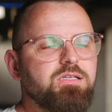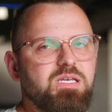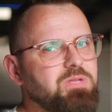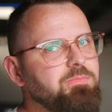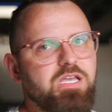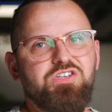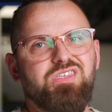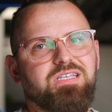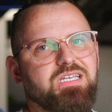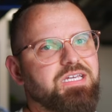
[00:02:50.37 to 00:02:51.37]
sometimes I just
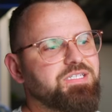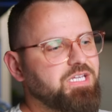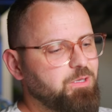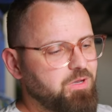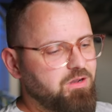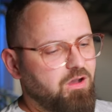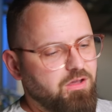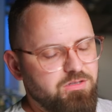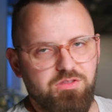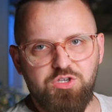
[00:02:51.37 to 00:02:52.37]
like to continue it
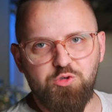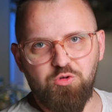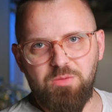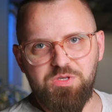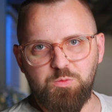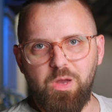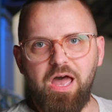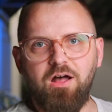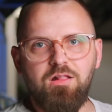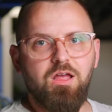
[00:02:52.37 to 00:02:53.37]
onto the trim as
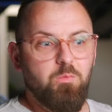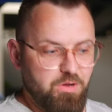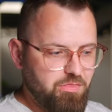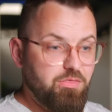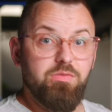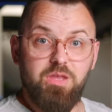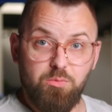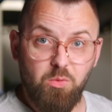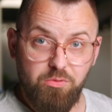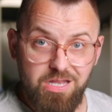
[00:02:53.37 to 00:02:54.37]
well with the
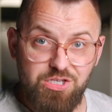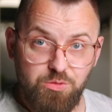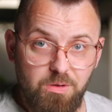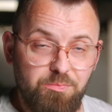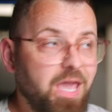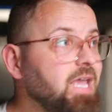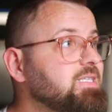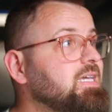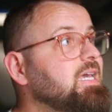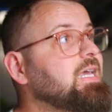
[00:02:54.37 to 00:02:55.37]
appropriate trim paint,